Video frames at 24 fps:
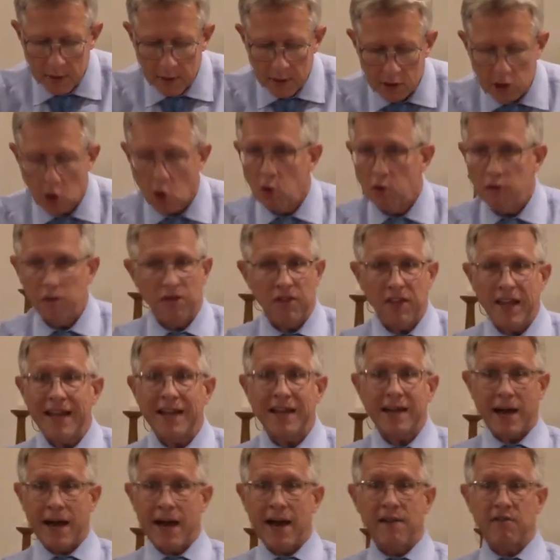Don't
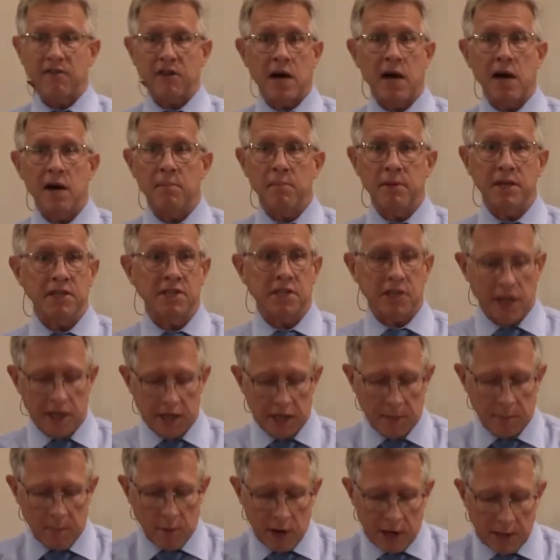think I've come, he said,
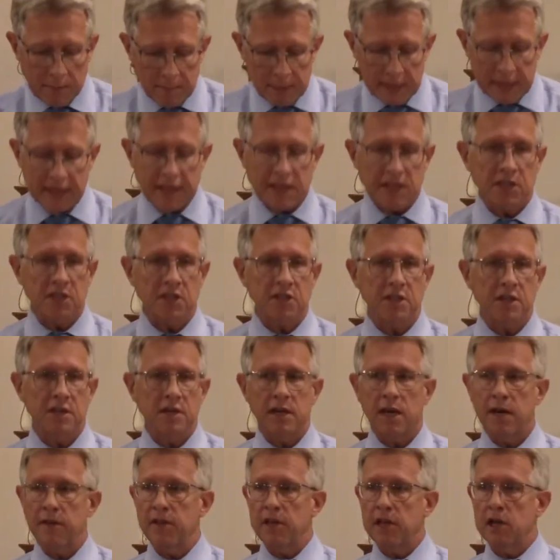to bring peace
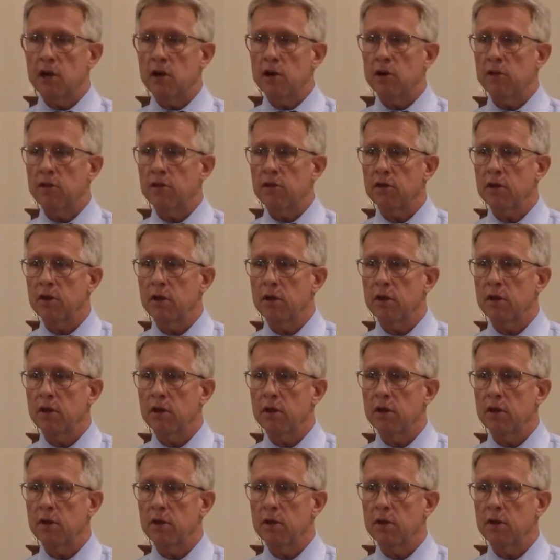on the earth.